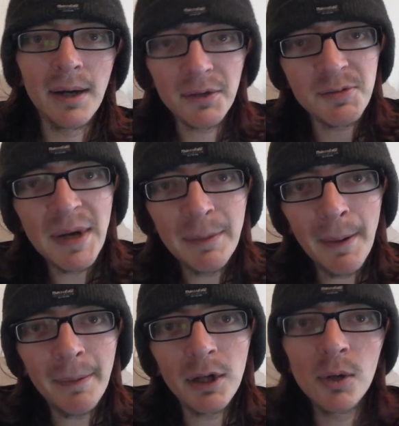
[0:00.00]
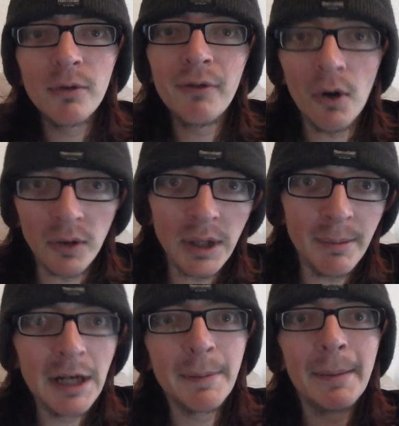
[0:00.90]
Now there's many people who are for it,
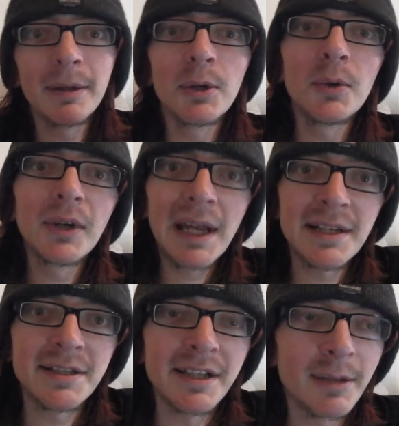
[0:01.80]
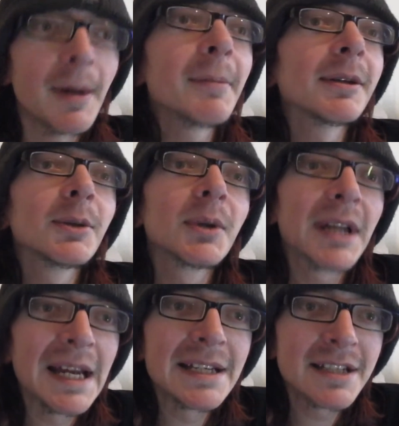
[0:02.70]
many people who are against it. The people who are
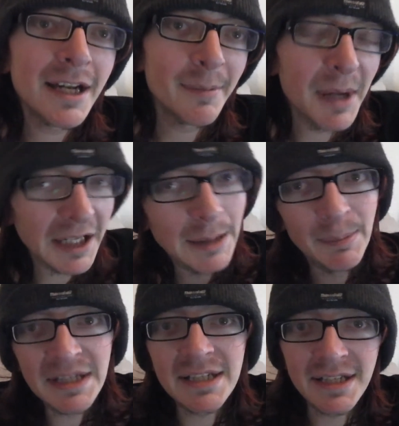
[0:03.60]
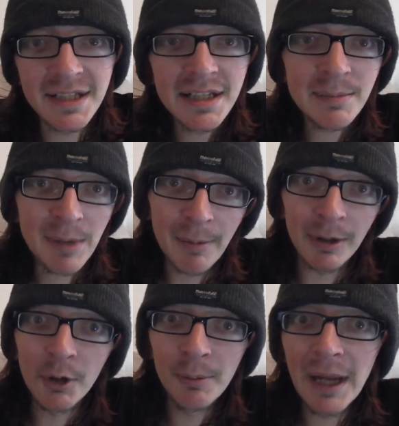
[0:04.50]
against it are mainly businesses and
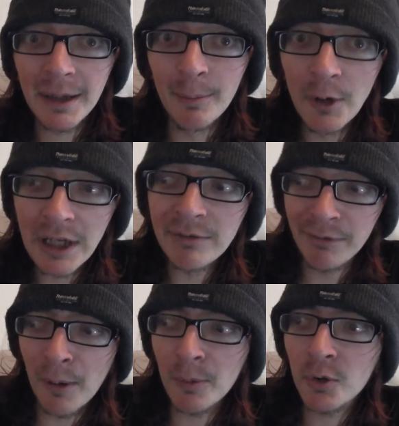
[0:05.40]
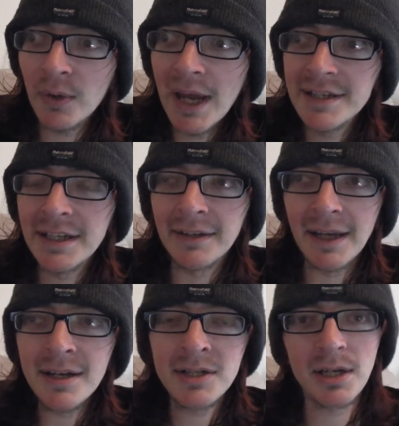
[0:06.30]
people who make money from creating
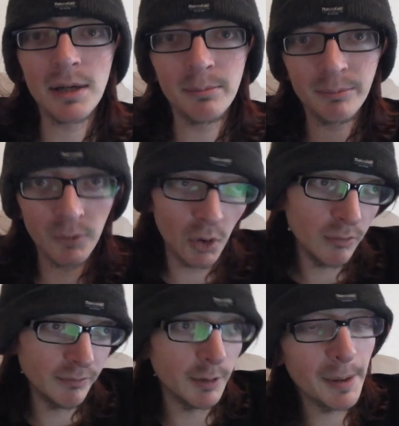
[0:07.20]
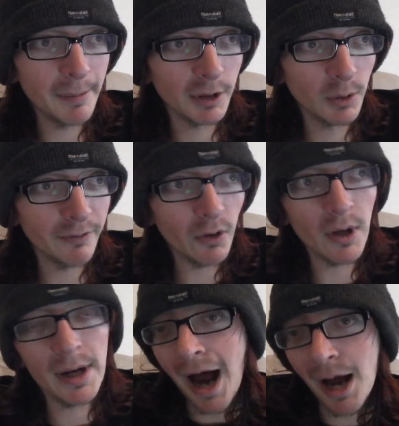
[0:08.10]
things, and the people who are for
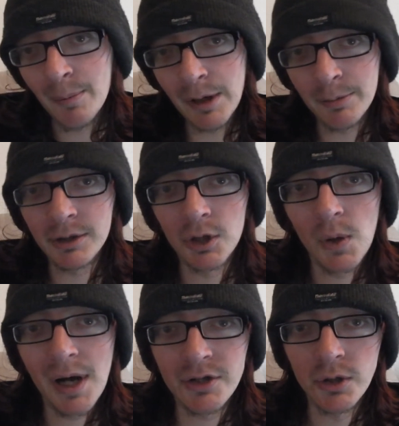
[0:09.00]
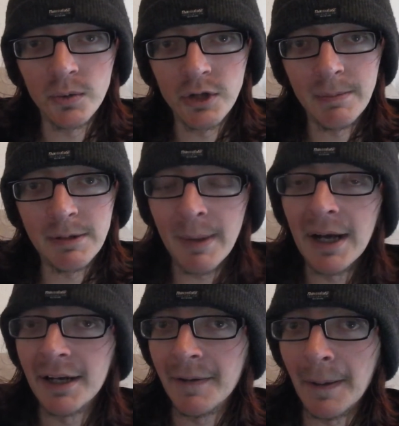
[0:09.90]
it are people who are too cheap to
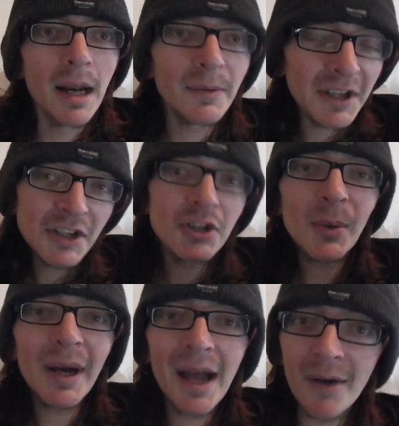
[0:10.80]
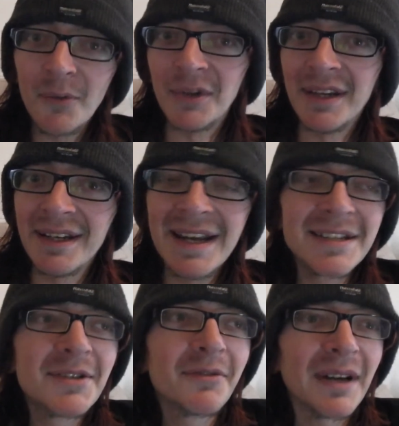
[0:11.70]
buy anything. Now the issue I have with it
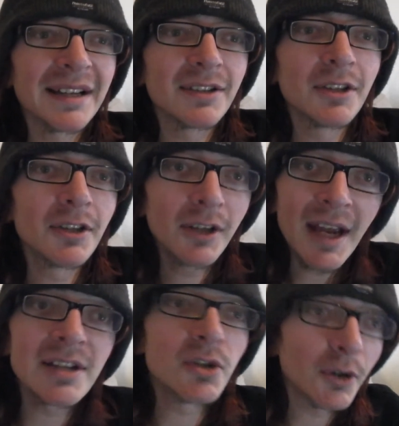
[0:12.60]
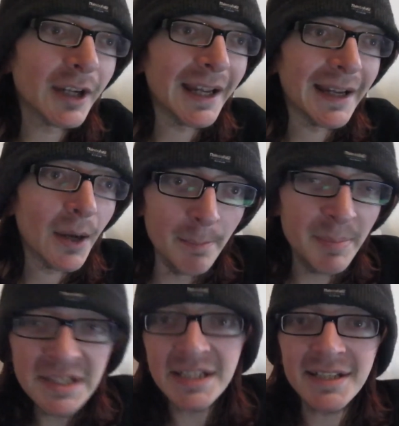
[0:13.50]
is the fact that, yes, okay,
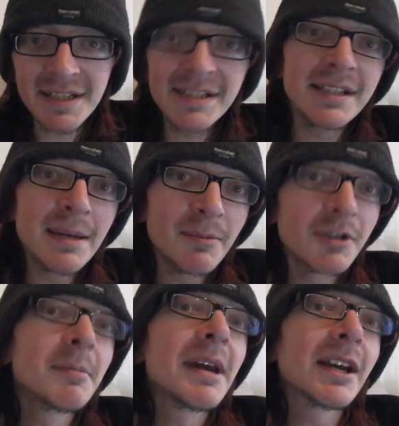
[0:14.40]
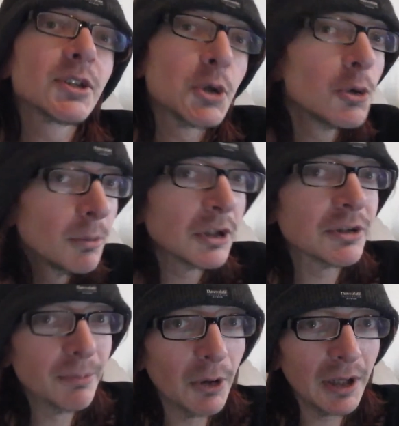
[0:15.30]
businesses seem to make too
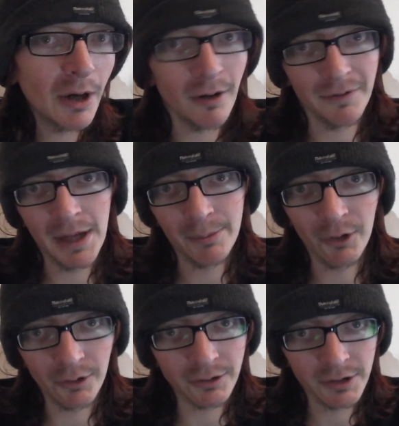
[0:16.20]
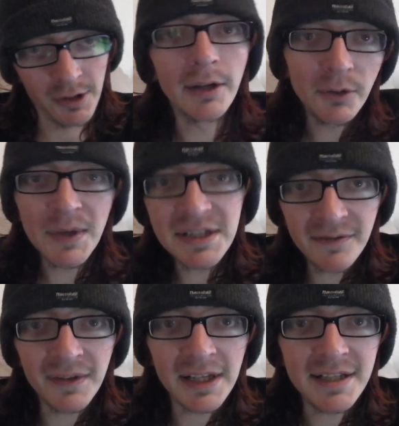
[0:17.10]
much money off their products. And the
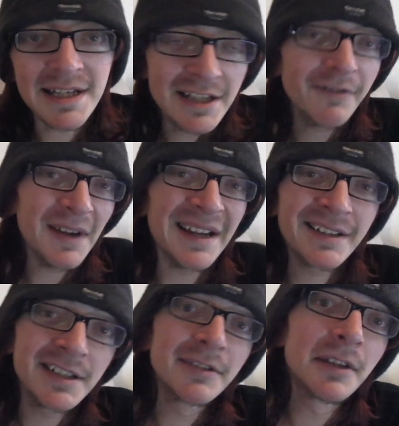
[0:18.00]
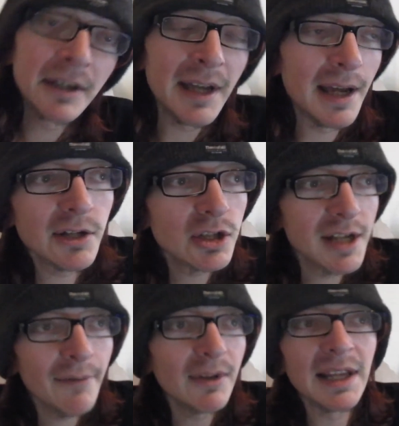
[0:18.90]
reason for this is the fact that just
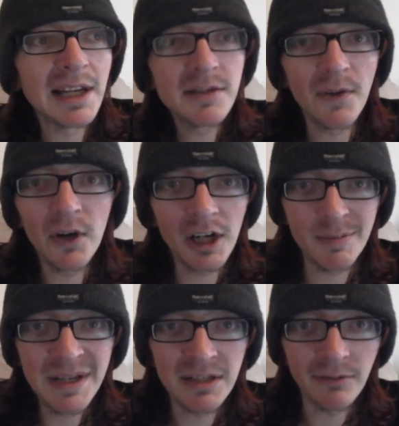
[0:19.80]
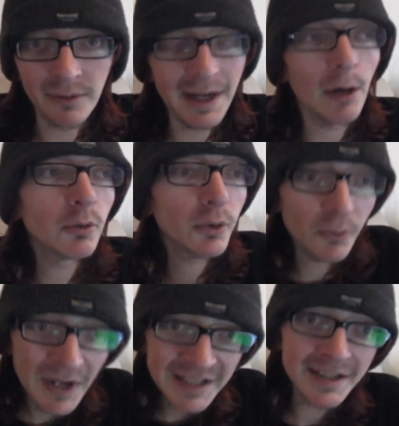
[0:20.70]
everything is very expensive. Now the
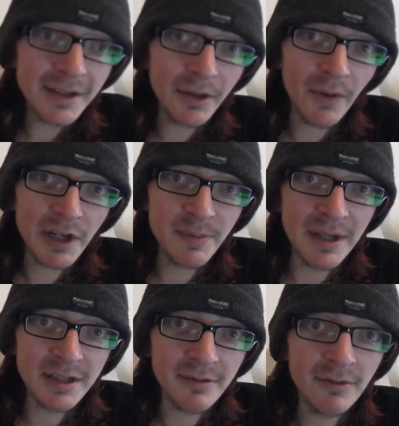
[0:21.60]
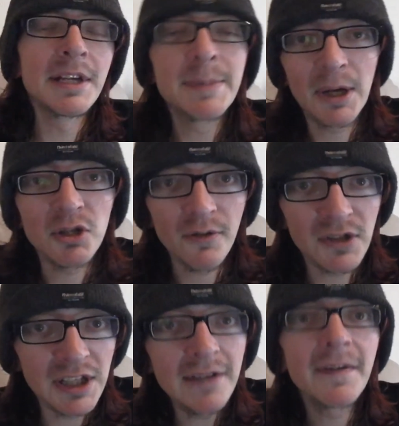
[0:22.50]
reason that they're expensive is because
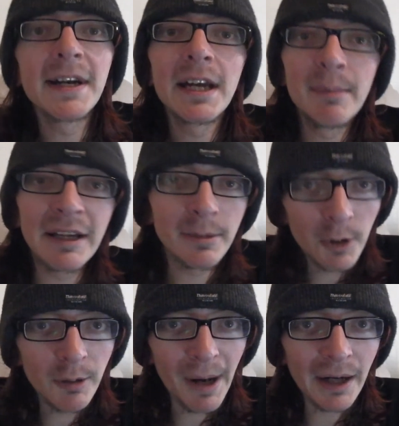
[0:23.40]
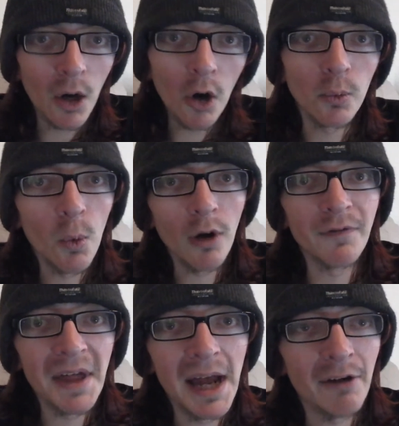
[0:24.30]
obviously they need to make the money back on
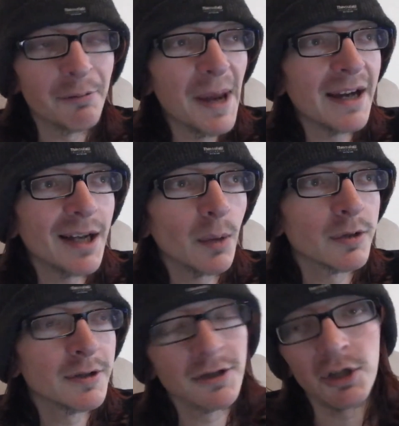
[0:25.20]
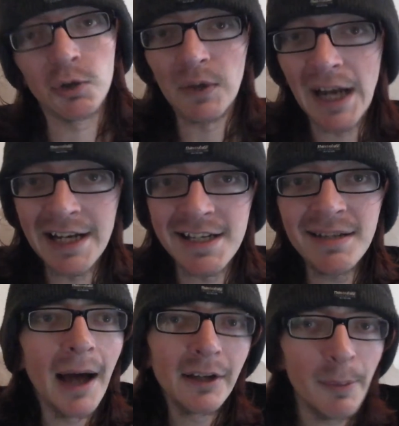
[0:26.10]
what they have paid out to create
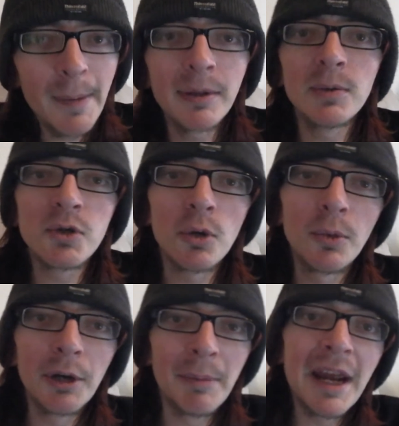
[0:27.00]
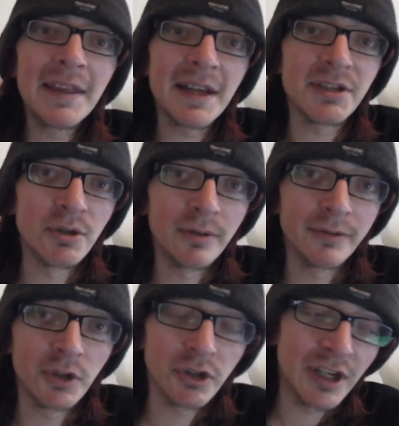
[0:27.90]
it, and the people who don't want to pay that
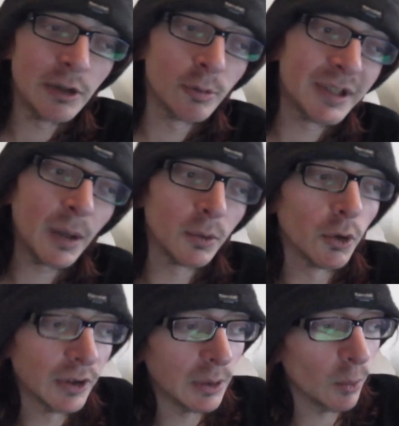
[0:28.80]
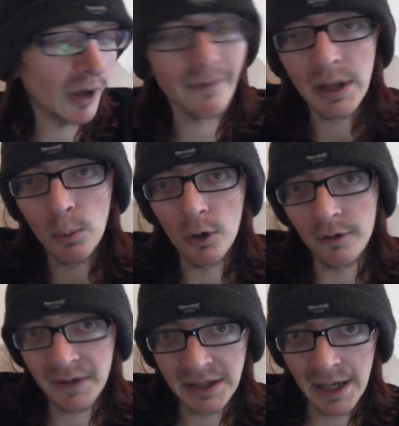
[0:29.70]
stuff just end up downloading whatever they want
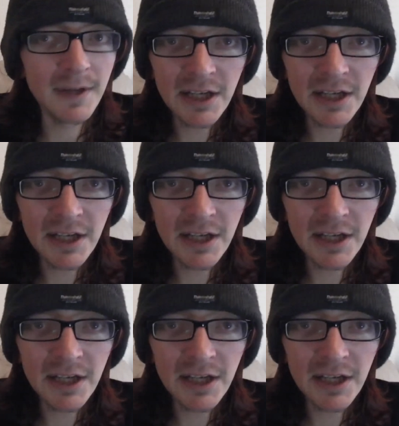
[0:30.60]
off the internet.